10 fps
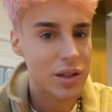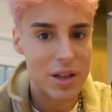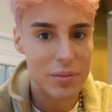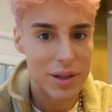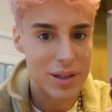Does
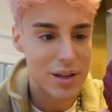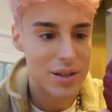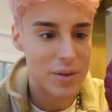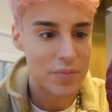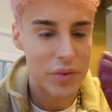that make
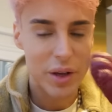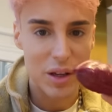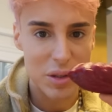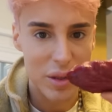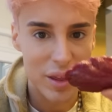sense? Okay,
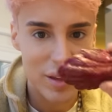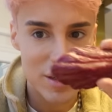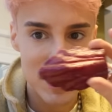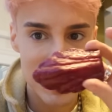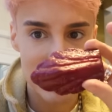so I think
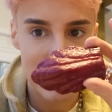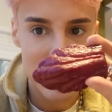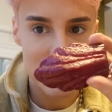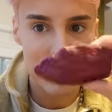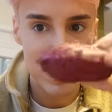this is the
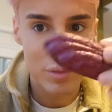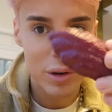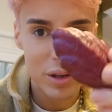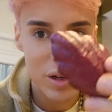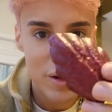raspberry
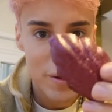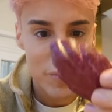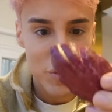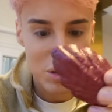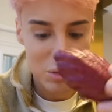one.
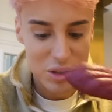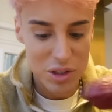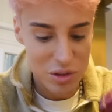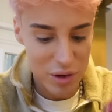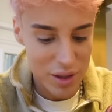So I'm gonna
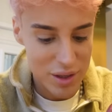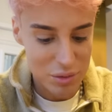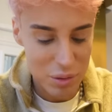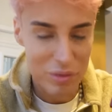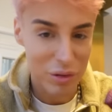just try this
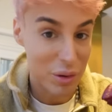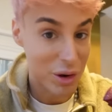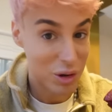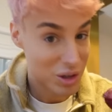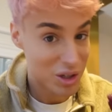one before we
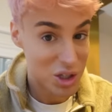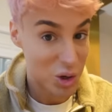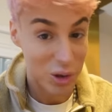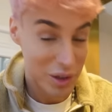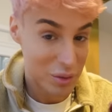go to the
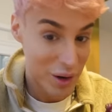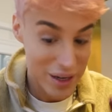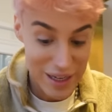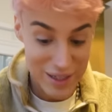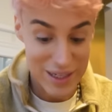chocolate one.
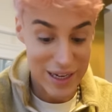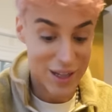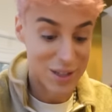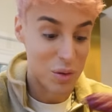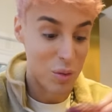Yes, it
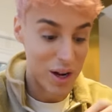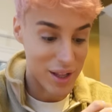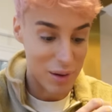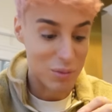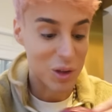is the one
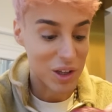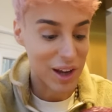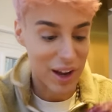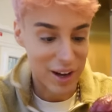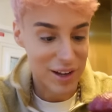that I'm looking
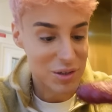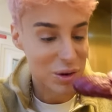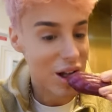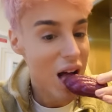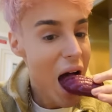at as
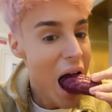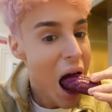well.